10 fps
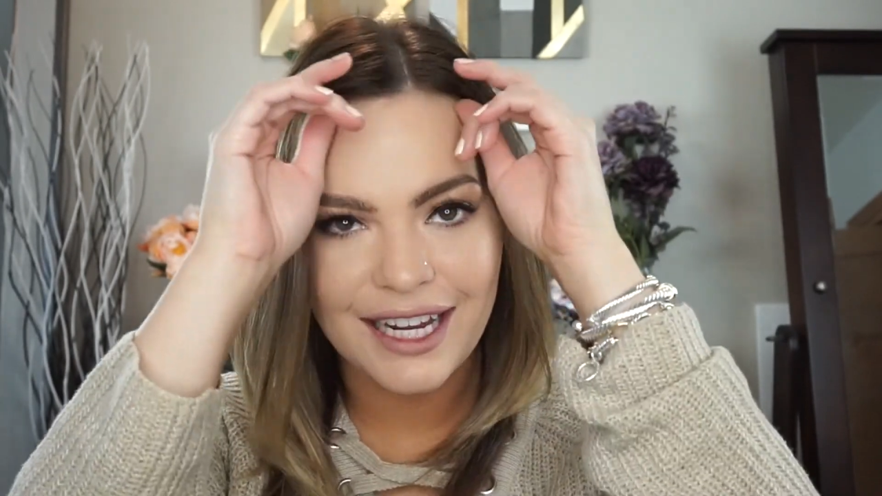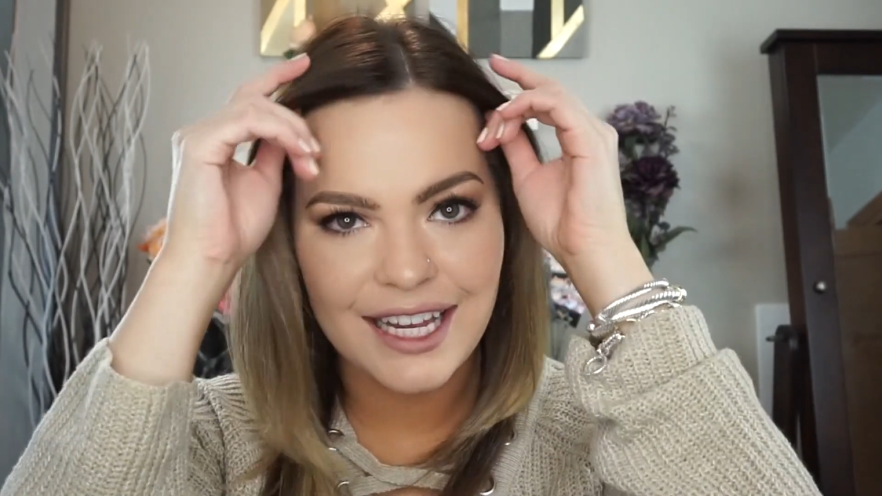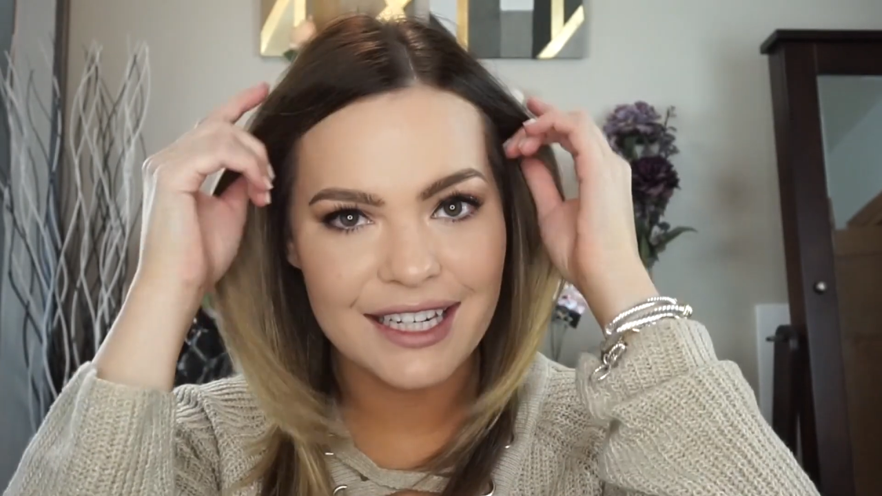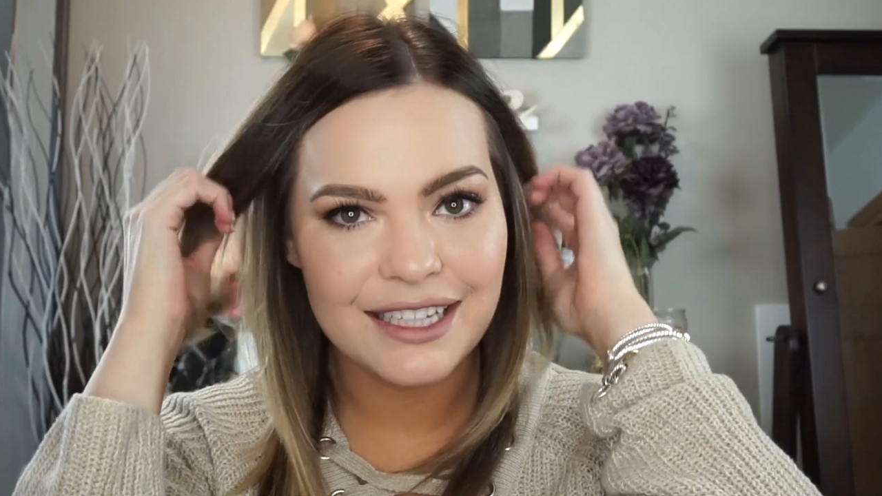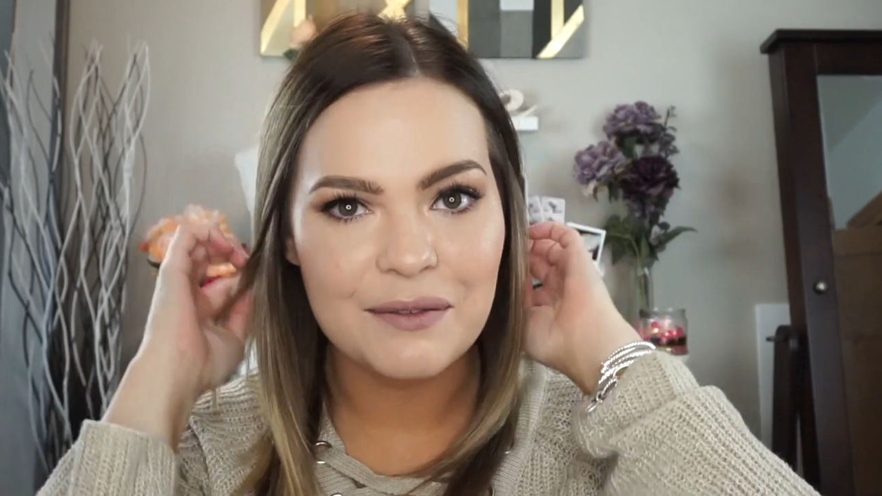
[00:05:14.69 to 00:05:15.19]

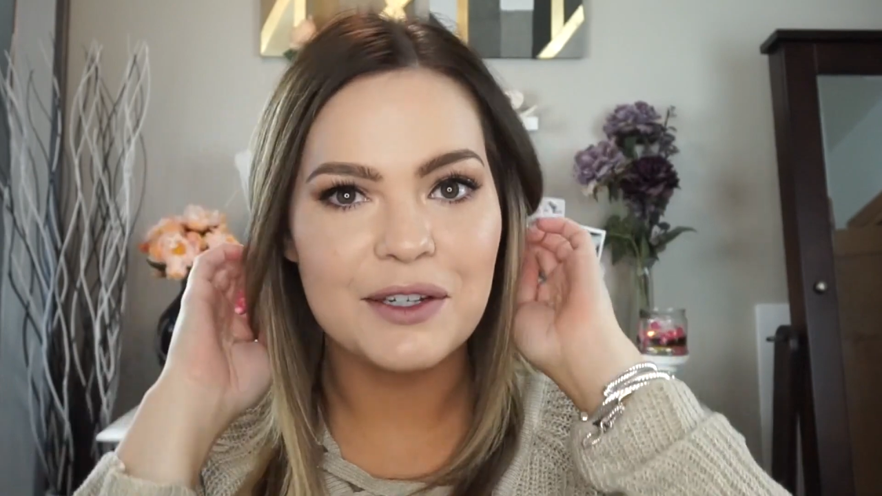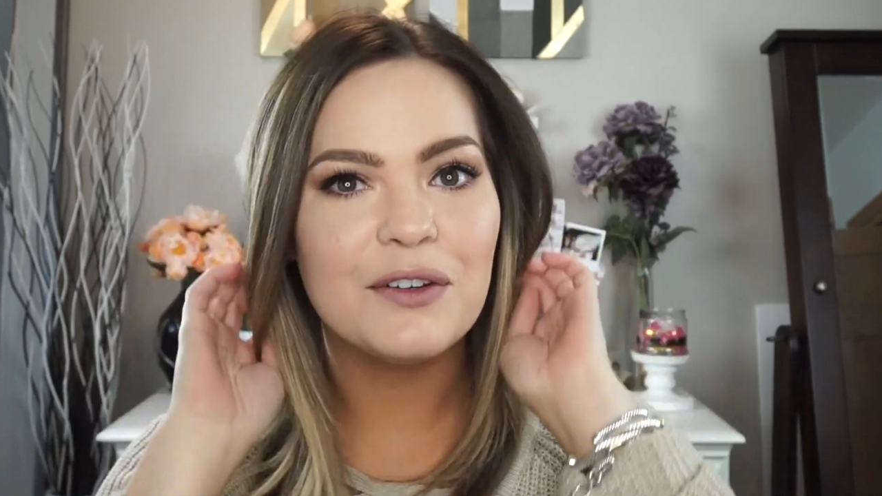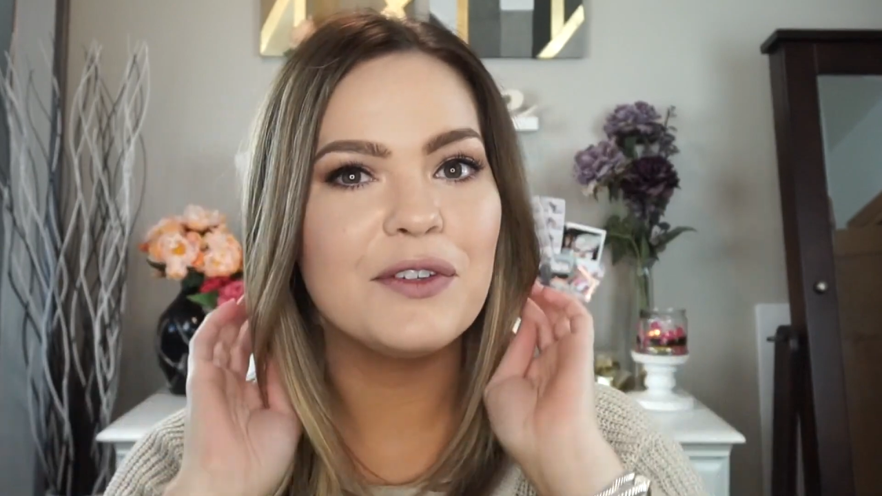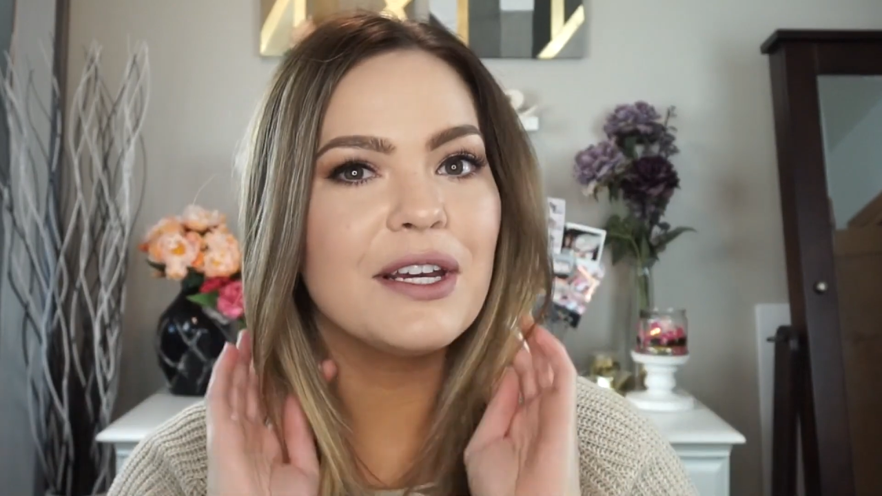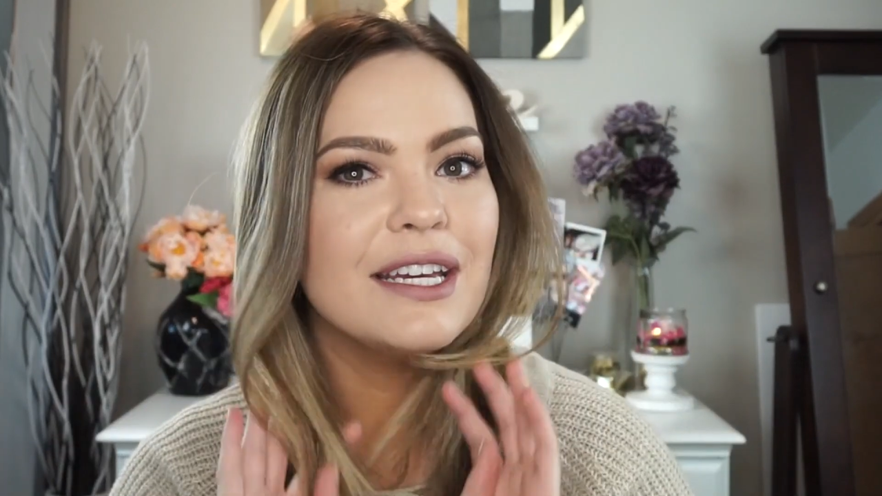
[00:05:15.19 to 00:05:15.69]
and let me know
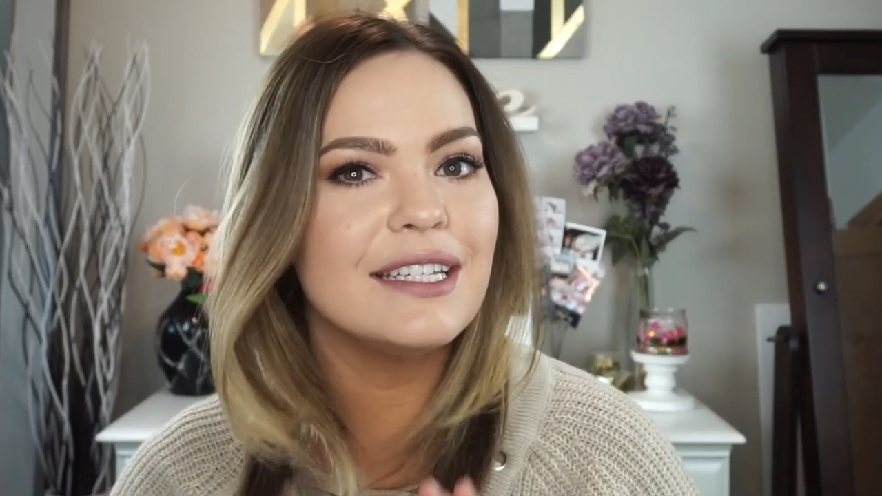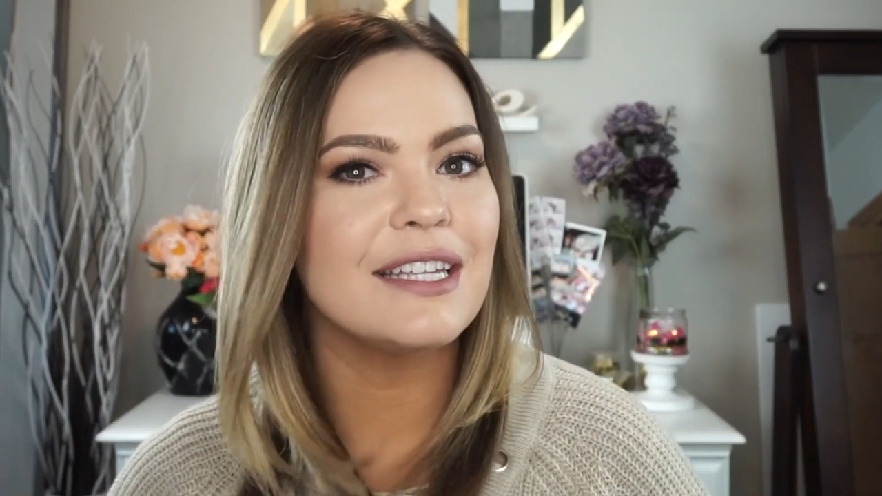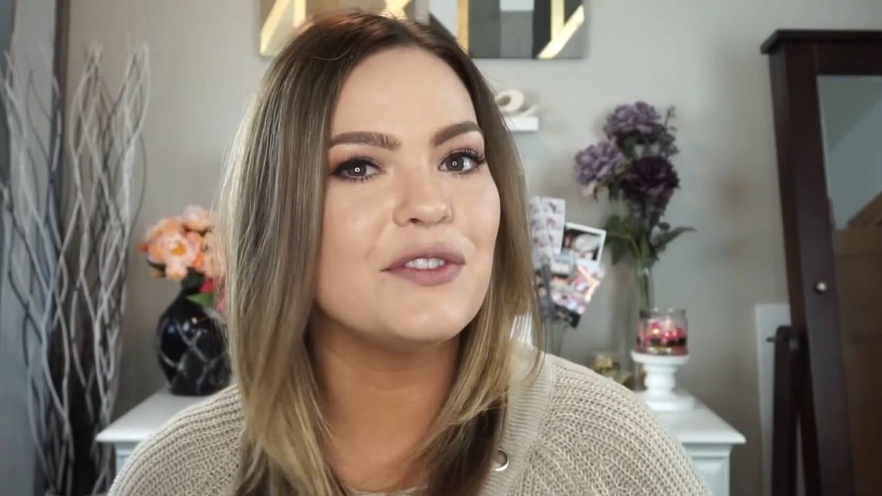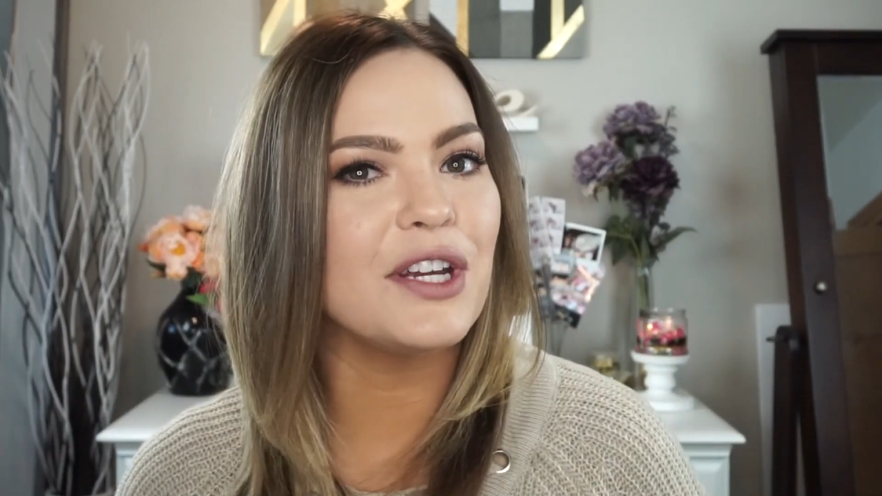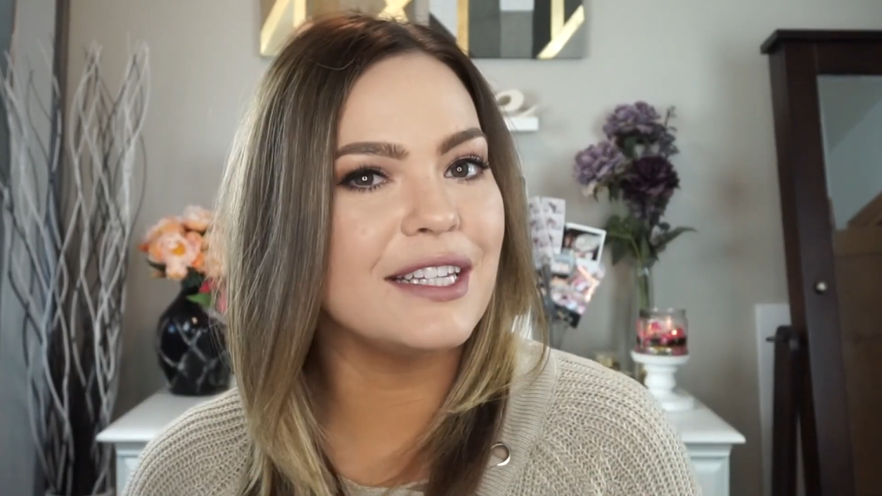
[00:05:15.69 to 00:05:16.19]
if you guys
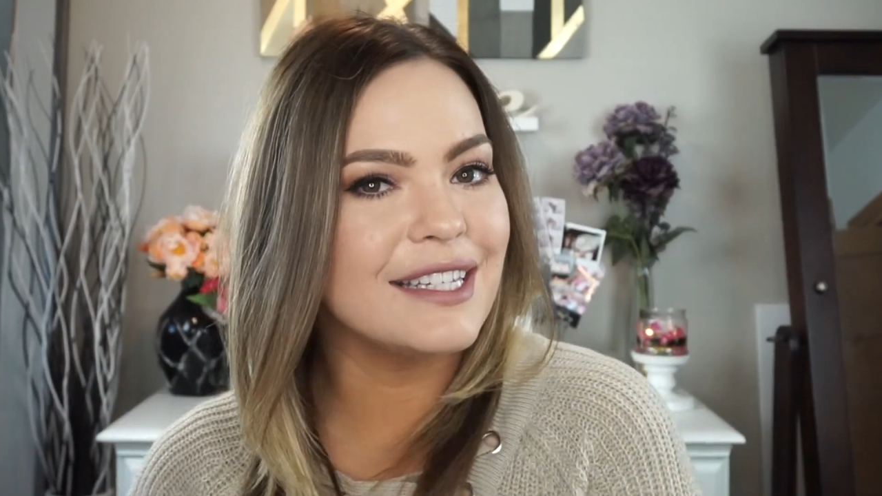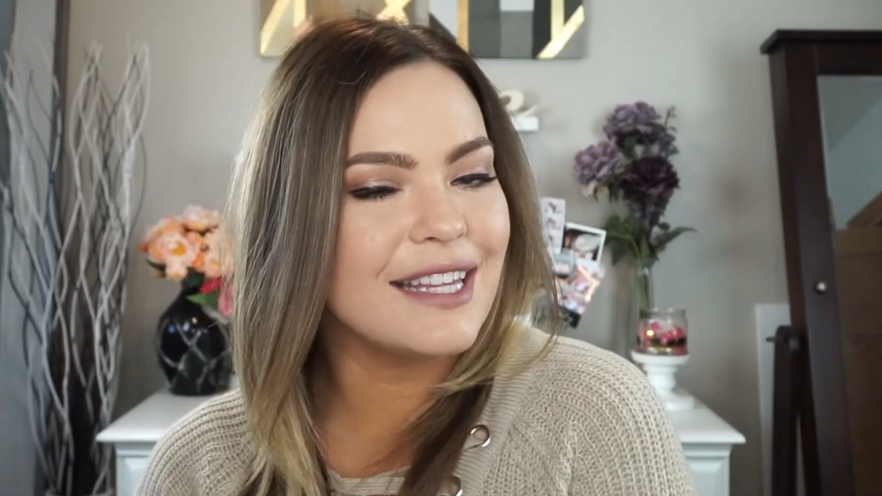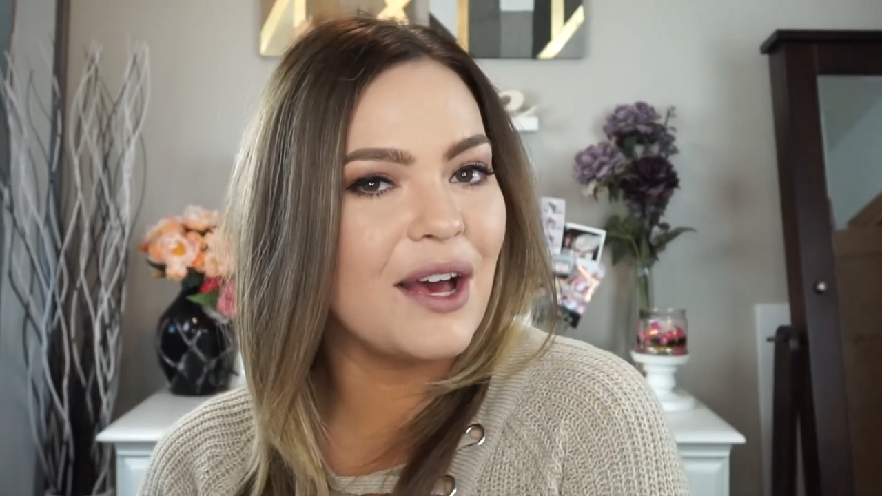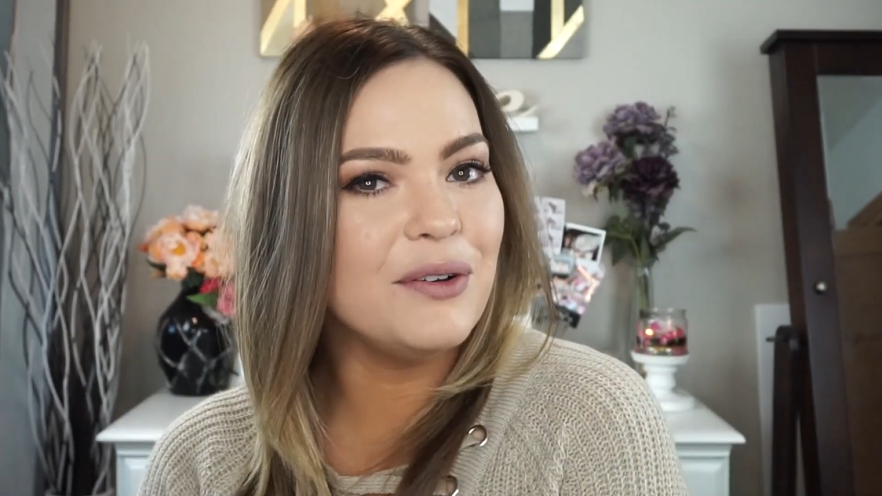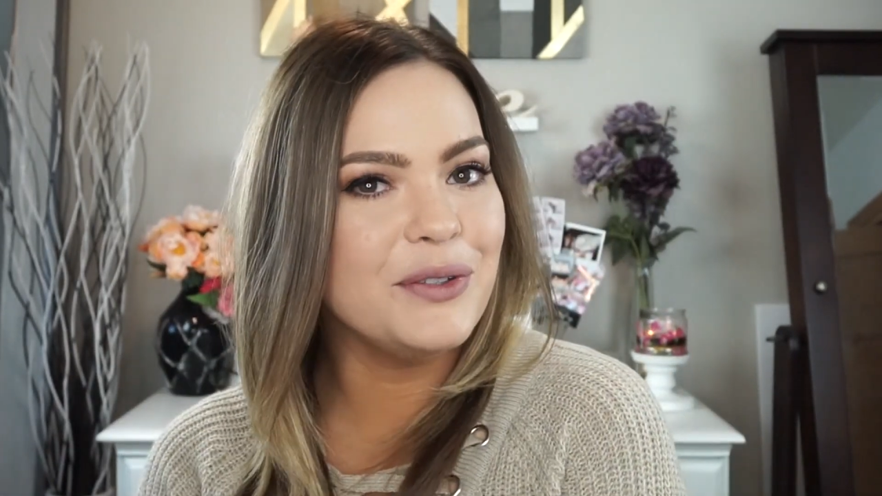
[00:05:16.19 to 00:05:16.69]
have tried this
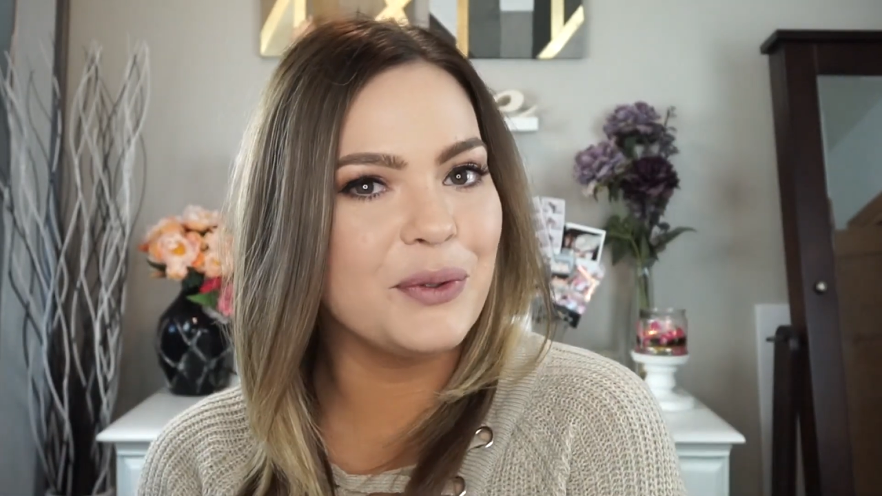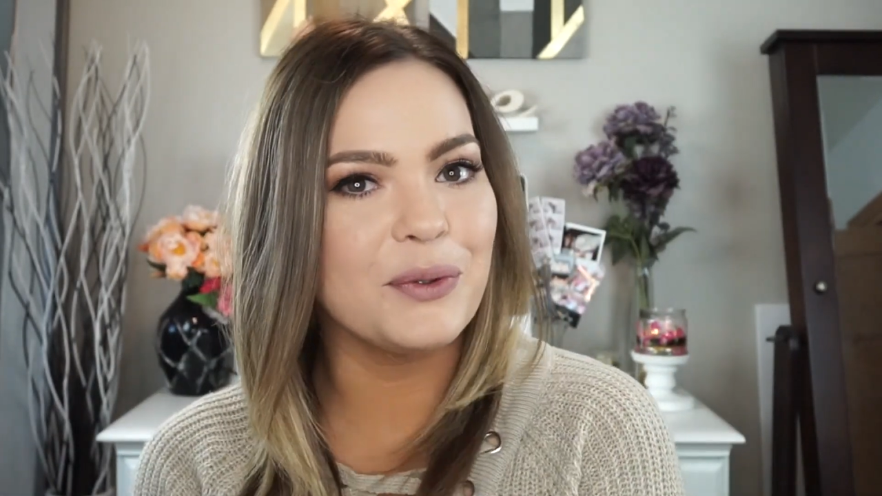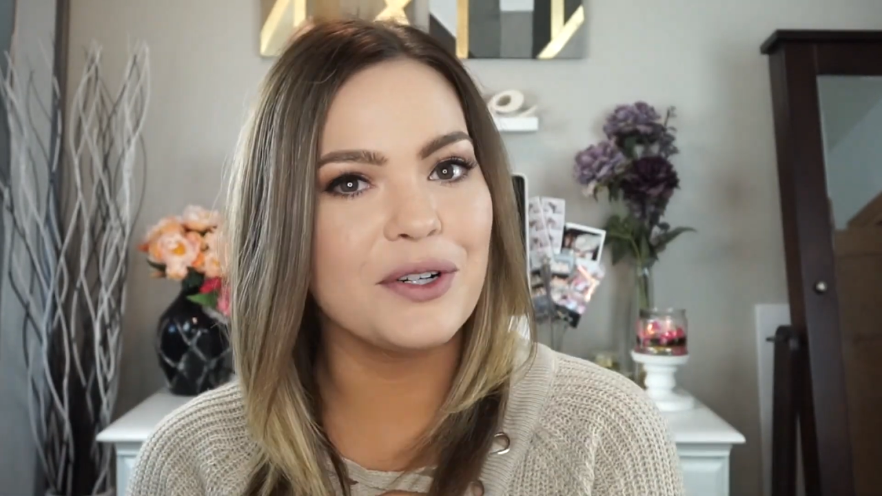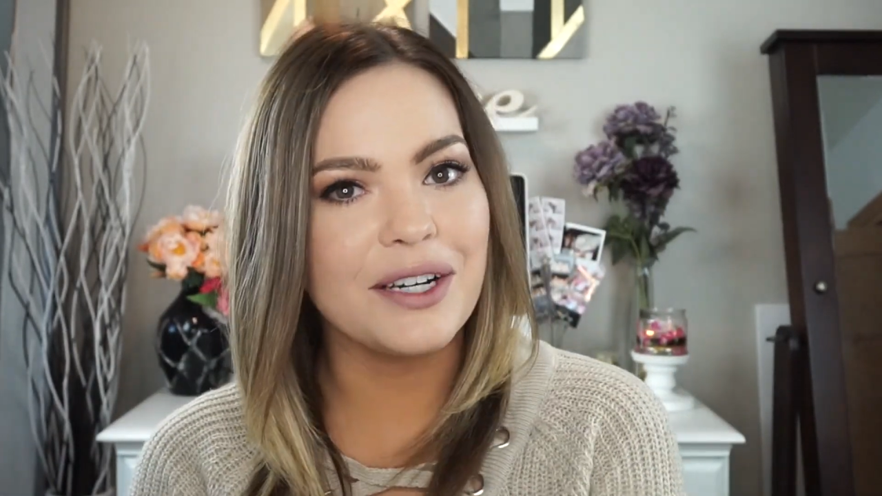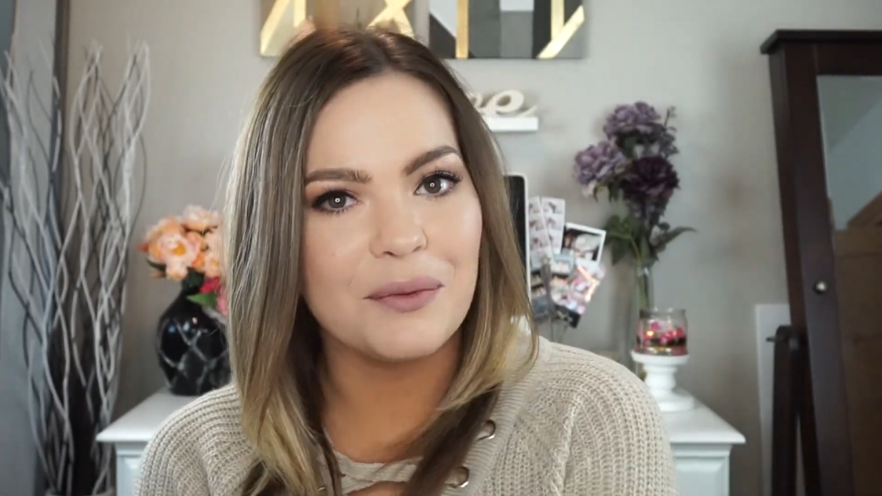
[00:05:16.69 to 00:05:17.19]
out or